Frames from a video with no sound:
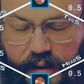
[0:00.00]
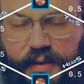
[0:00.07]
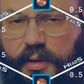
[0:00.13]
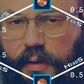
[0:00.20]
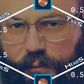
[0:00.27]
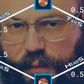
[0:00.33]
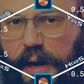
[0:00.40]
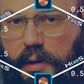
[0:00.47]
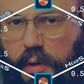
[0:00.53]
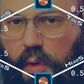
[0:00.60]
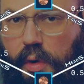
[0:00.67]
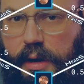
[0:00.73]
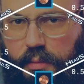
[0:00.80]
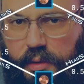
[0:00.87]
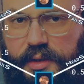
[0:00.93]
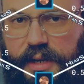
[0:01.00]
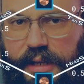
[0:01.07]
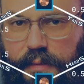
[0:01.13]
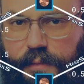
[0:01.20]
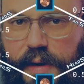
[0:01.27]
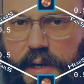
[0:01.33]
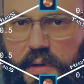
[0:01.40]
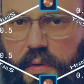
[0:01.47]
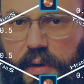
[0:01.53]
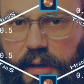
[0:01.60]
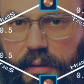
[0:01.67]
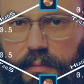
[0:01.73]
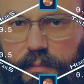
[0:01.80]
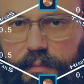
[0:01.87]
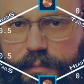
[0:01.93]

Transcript: This is a fair coin. We'll say it's a fair coin.